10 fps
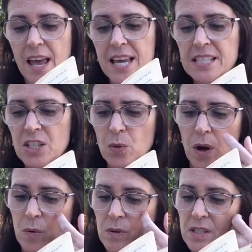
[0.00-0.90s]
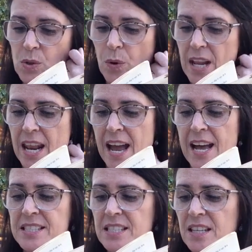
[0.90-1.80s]
Hey, Zero, Squid had
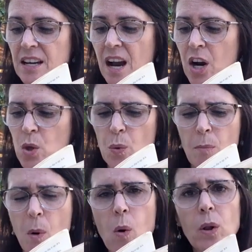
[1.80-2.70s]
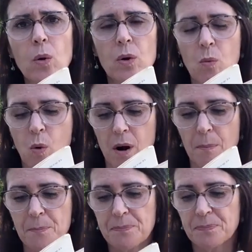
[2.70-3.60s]
asked. Are you a mole or a
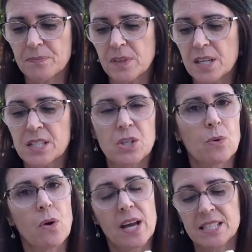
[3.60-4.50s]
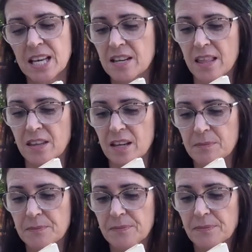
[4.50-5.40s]
worm? Zero had said nothing.
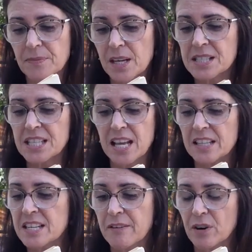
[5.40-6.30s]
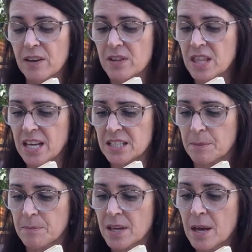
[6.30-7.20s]
Stanley never even thanked
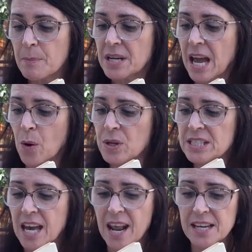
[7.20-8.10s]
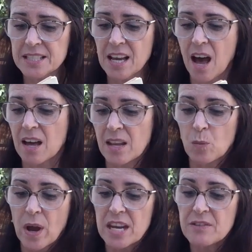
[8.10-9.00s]
him, but now he sat on his cot
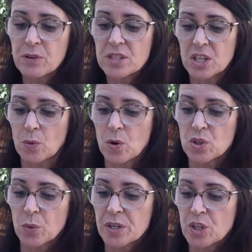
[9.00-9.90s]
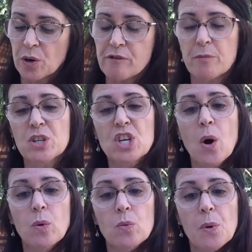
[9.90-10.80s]
and waited for Zero to return from the
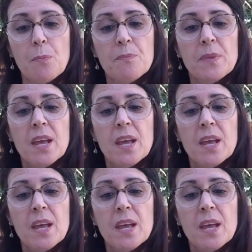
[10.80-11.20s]
shower room.